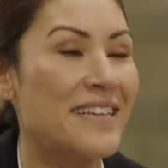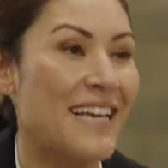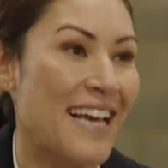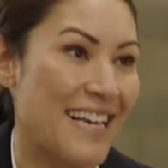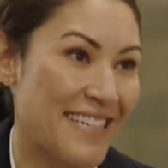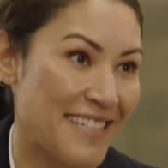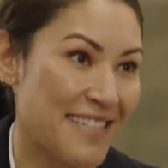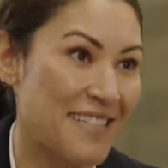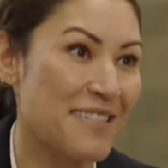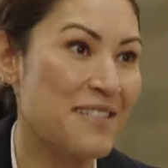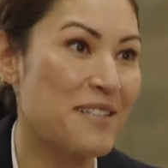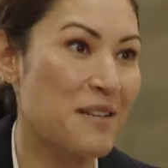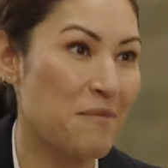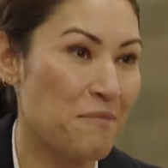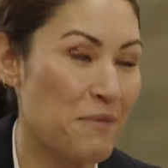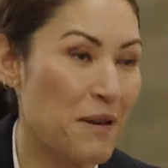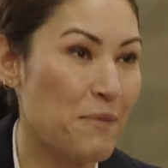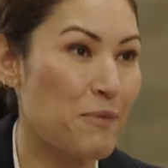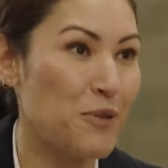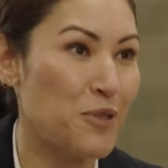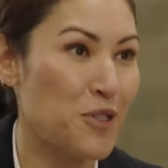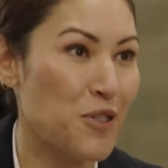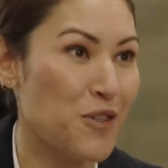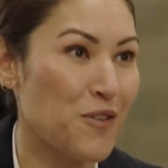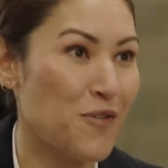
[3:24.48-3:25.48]
Yes, some
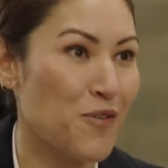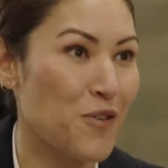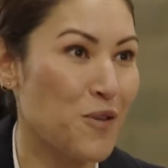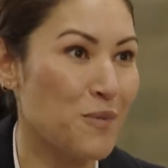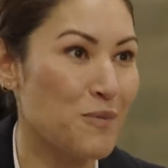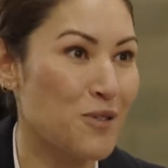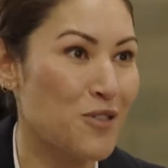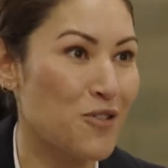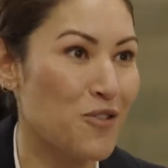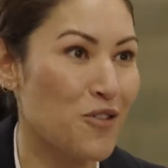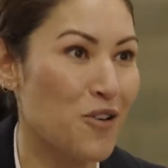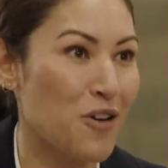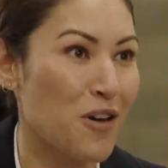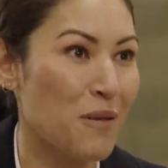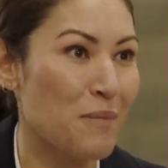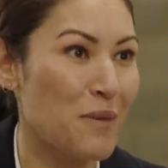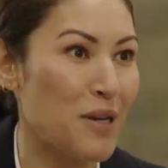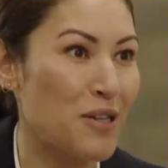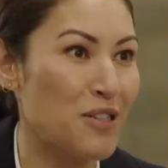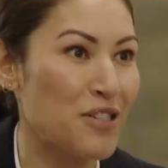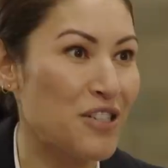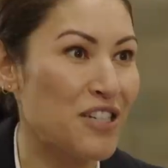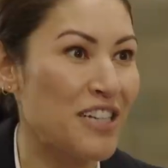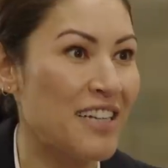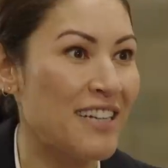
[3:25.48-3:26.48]
people do form strong
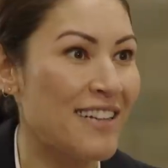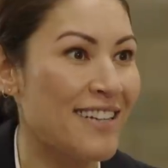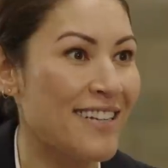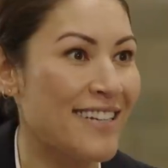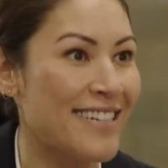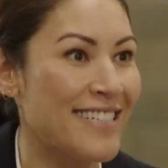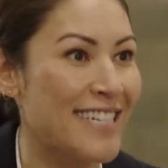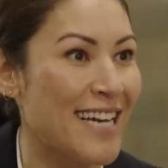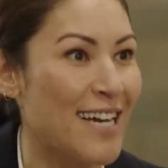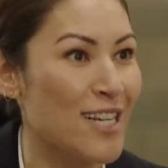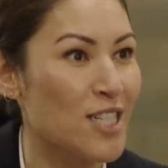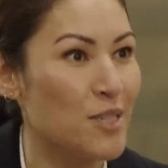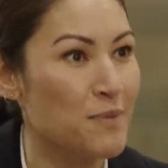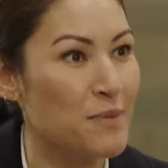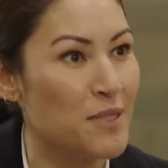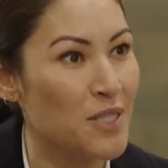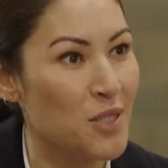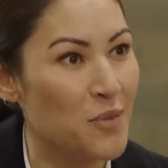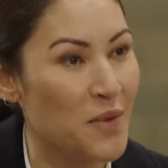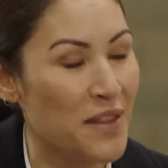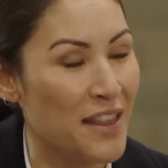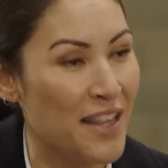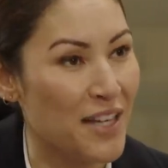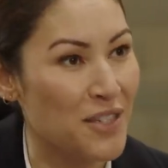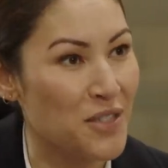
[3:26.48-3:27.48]
emotional
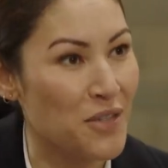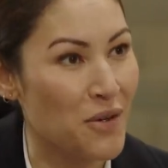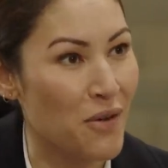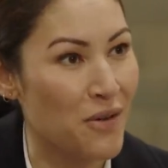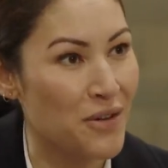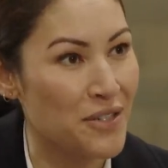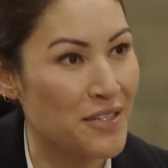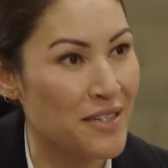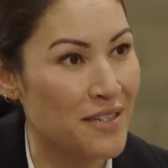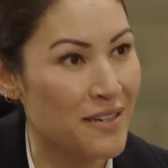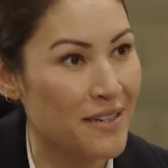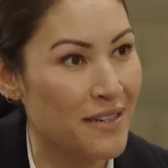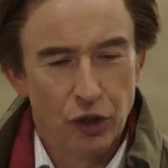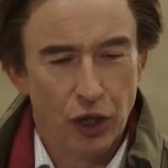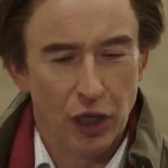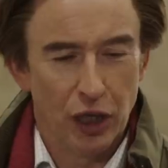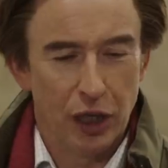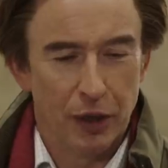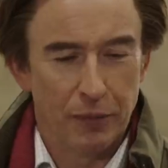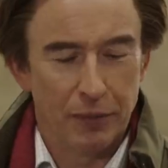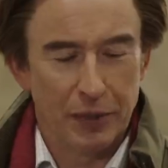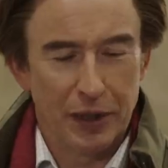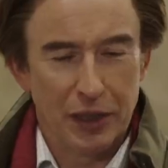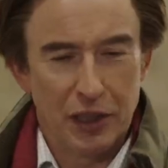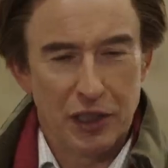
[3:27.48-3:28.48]
attachments with their dogs. Not
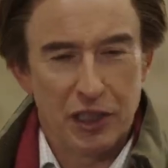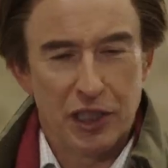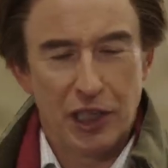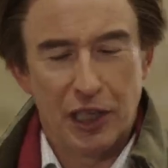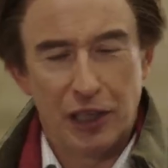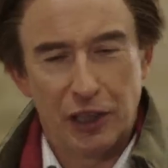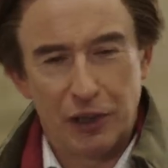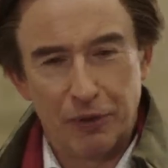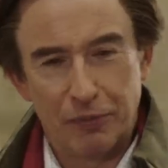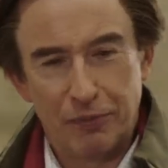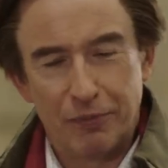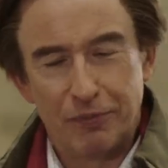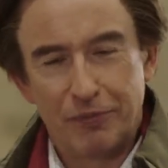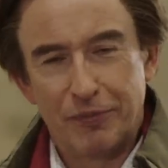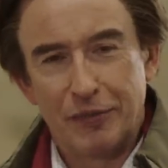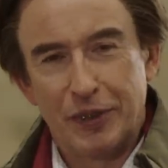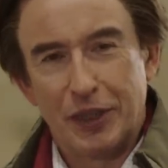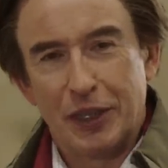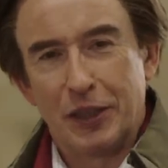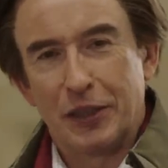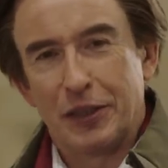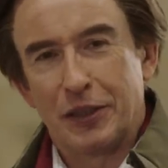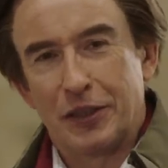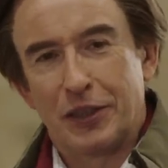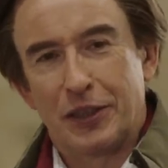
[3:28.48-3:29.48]
like me and Seldom.
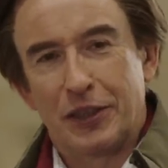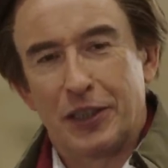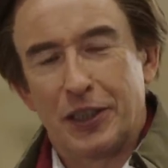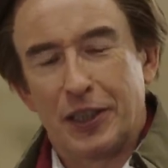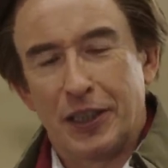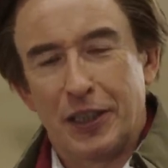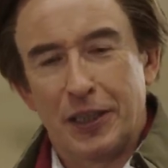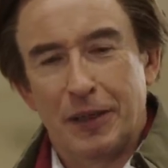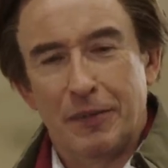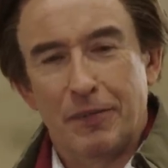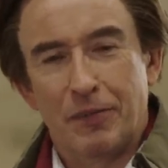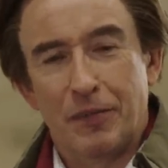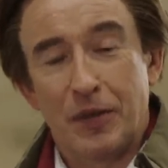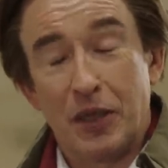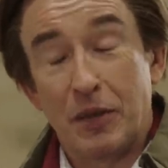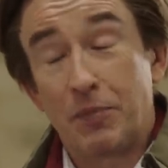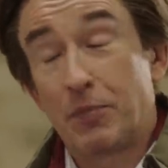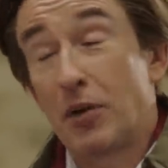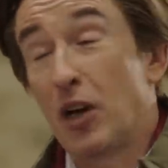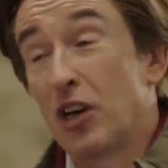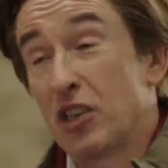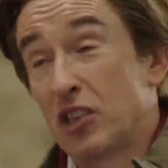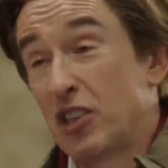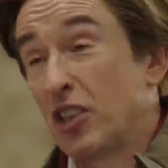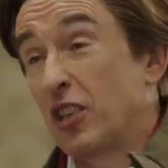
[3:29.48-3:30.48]
Is uh, he
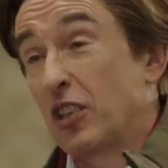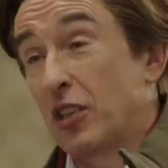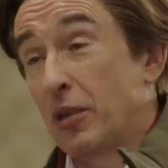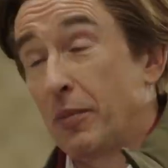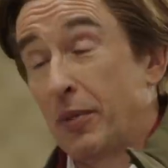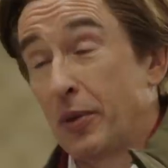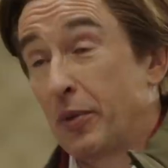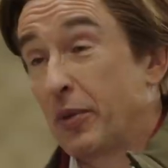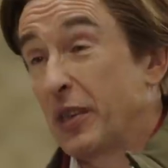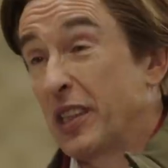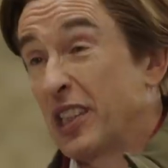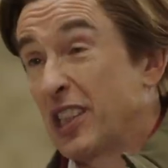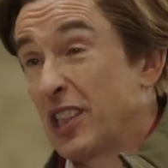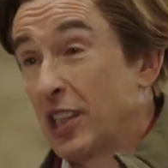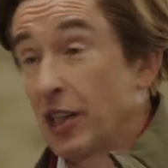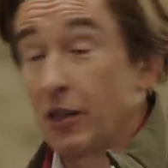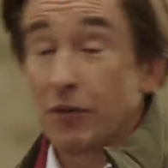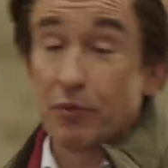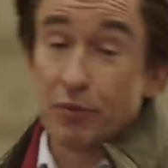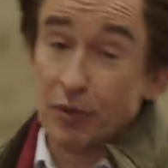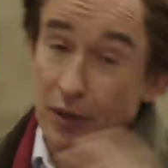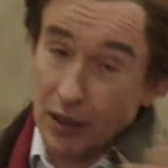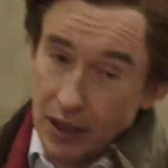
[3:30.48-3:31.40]
passed on a couple of weeks ago?